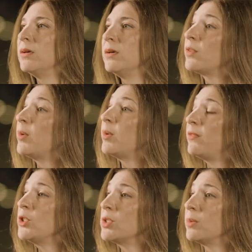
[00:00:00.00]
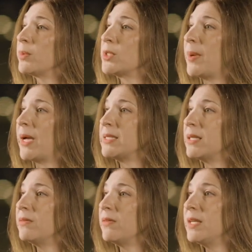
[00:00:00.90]
From a functional
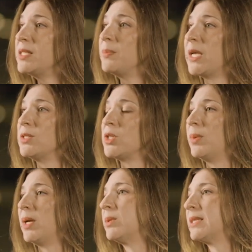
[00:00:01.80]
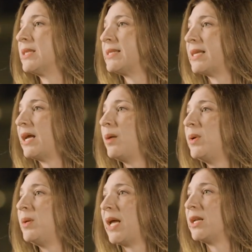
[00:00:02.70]
perspective, this means you'll be able to set up
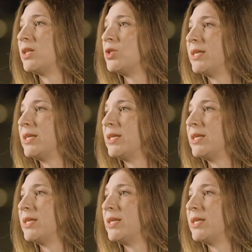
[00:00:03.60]
and manage